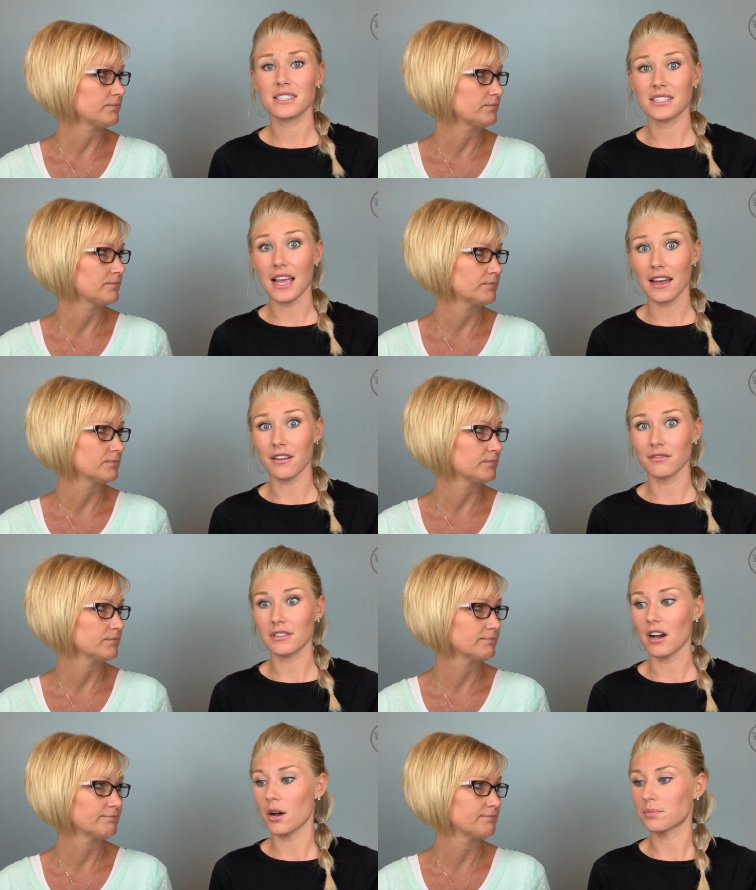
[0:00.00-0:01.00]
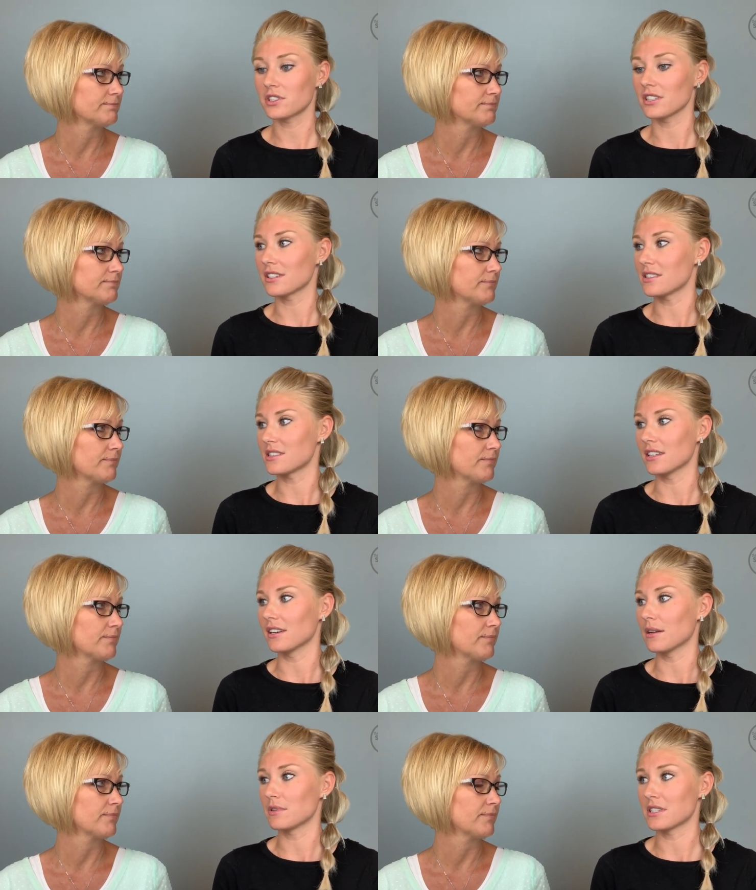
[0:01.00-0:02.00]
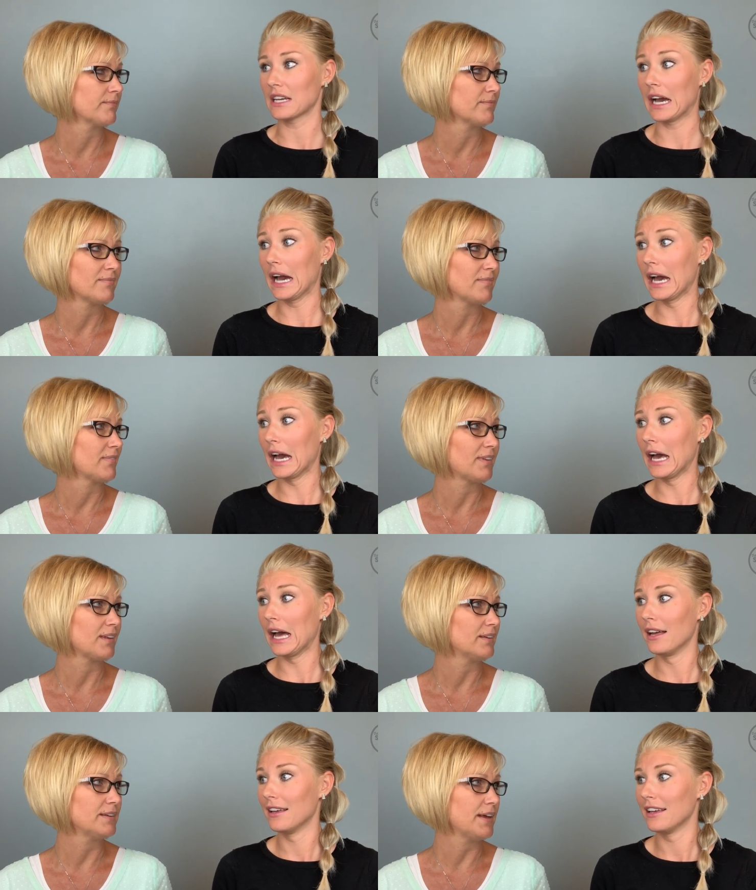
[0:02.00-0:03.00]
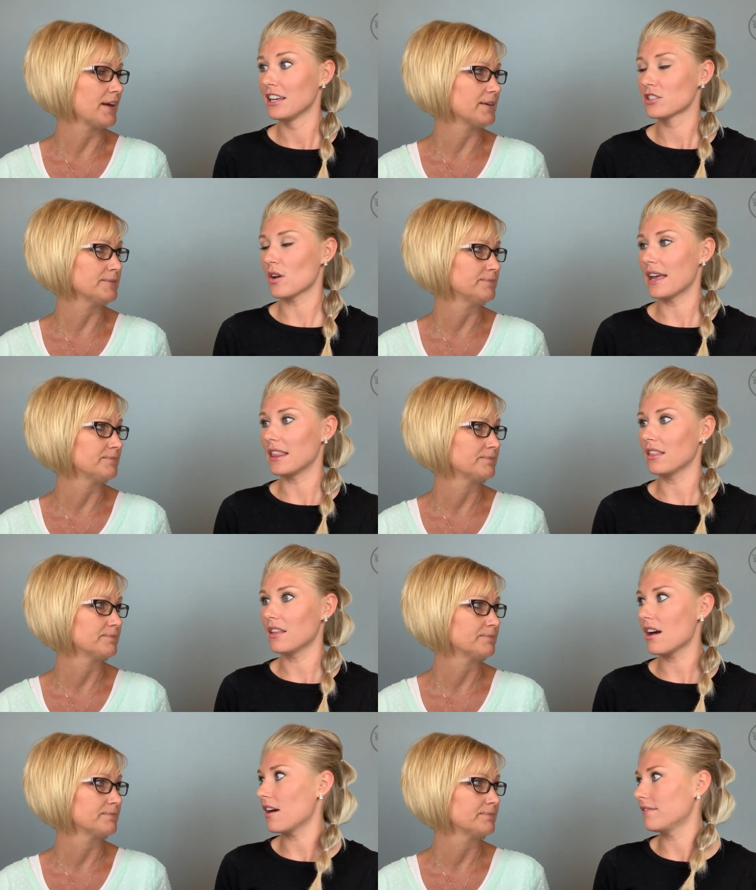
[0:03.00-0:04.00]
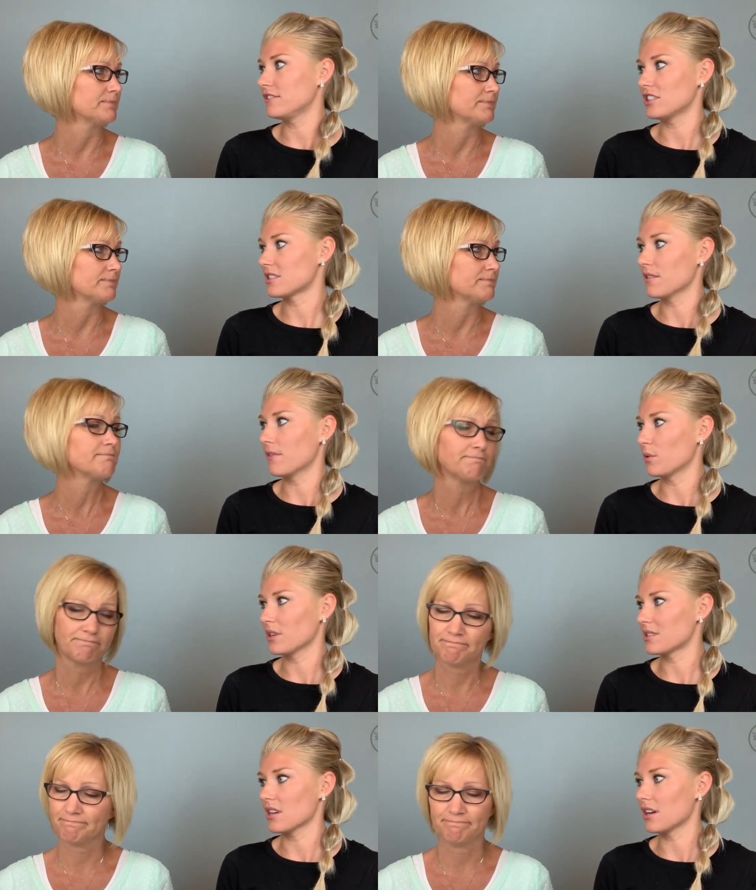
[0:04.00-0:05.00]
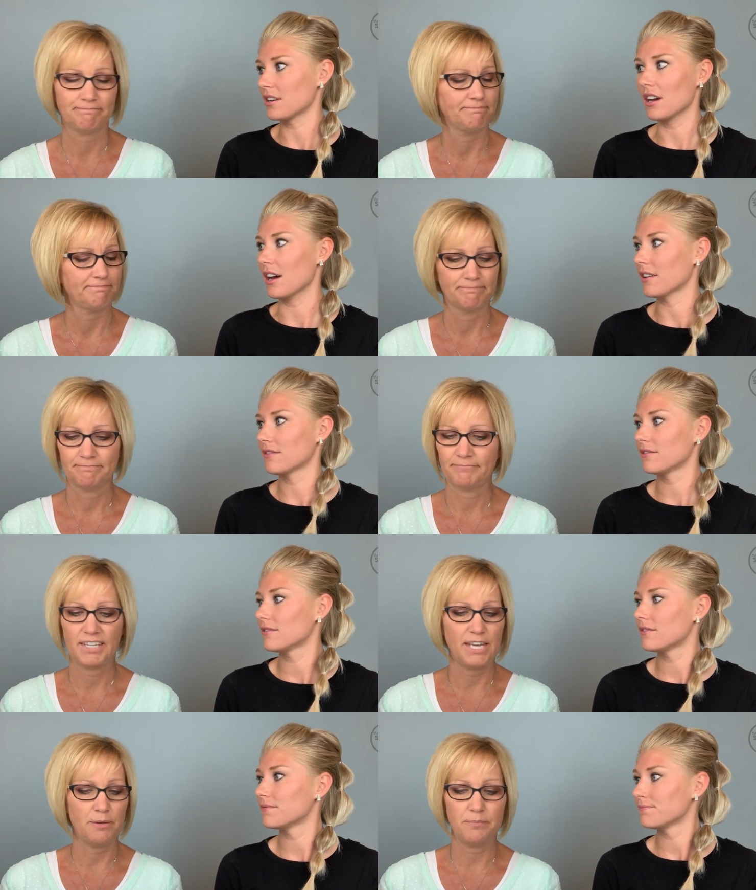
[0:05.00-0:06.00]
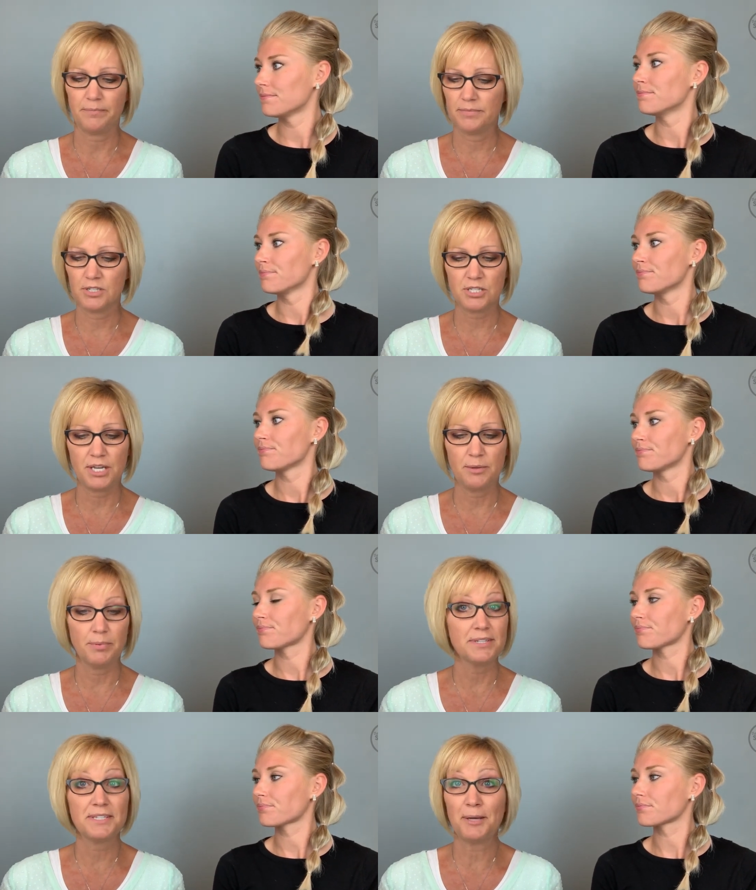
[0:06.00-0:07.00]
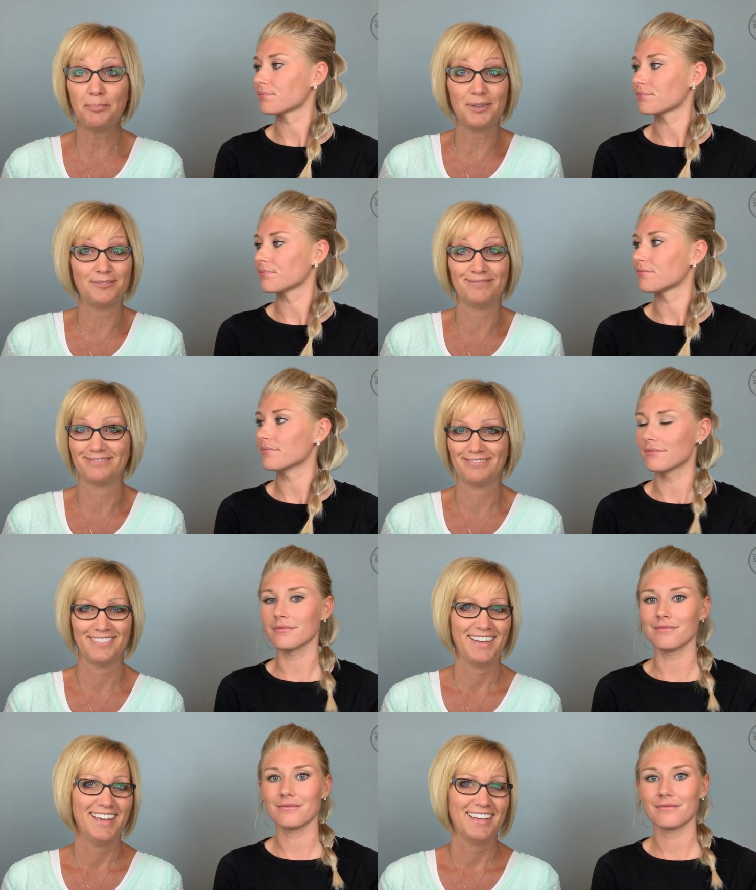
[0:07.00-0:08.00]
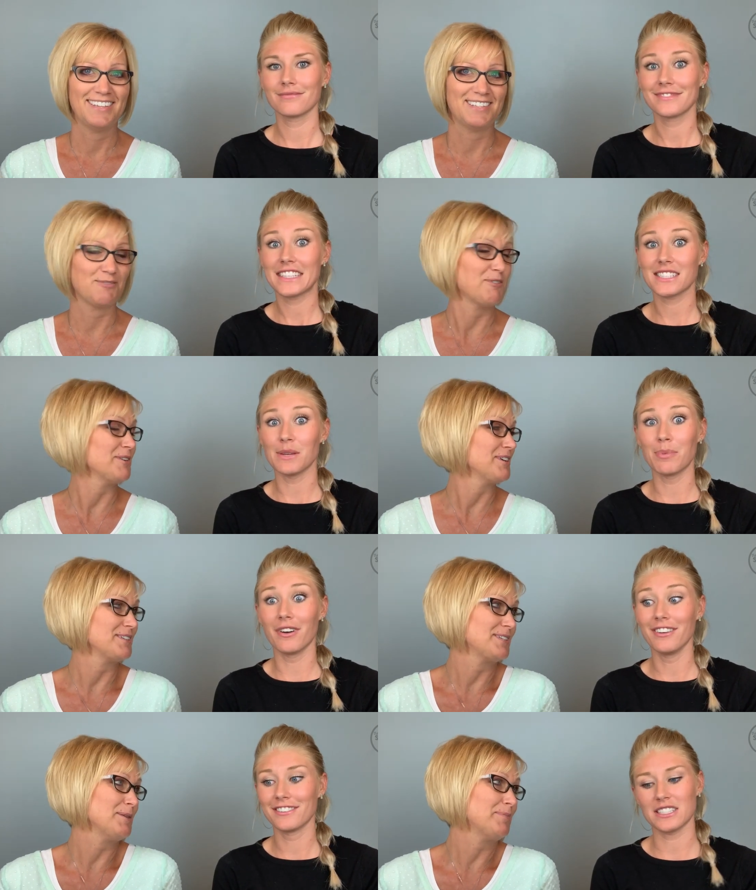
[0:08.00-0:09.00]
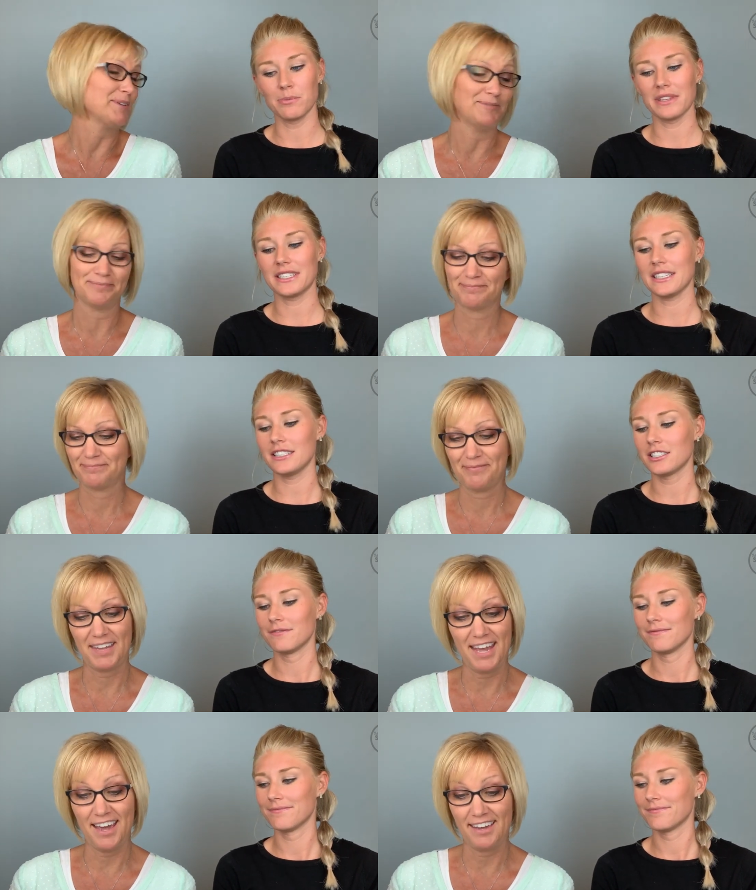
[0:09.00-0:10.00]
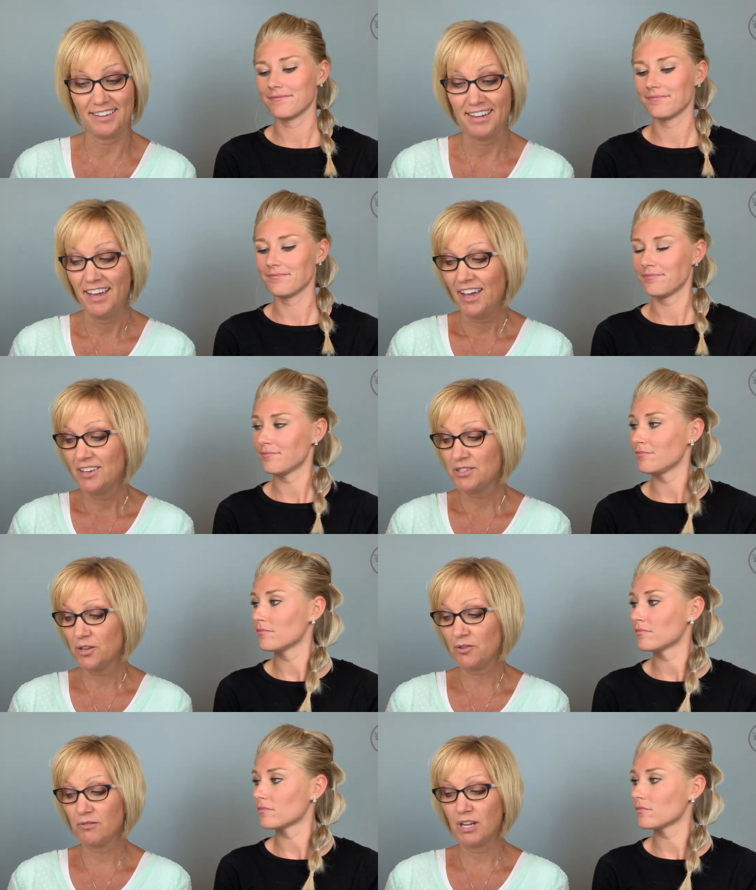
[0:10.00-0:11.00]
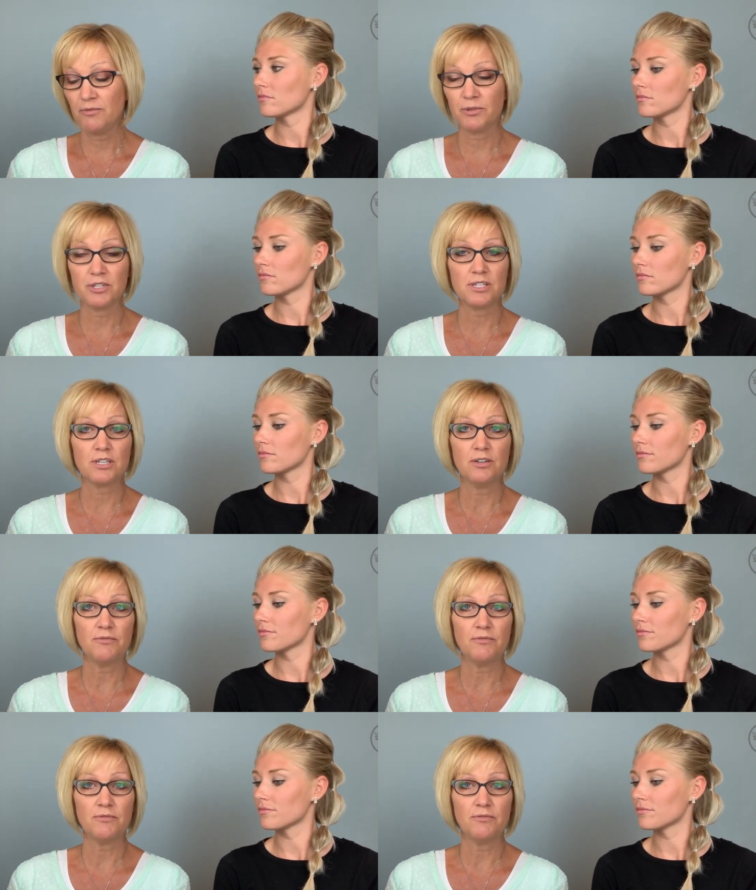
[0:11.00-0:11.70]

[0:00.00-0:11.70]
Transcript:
Speaker 1: sound options and I'm just like, ah. Yeah. So I love just the focus on, uh,
Speaker 2: Yep, just keep it simple.
Speaker 1: Mm -hmm. So, simple. It's simple. Simply teach.
Speaker 2: Yeah. So if we're just going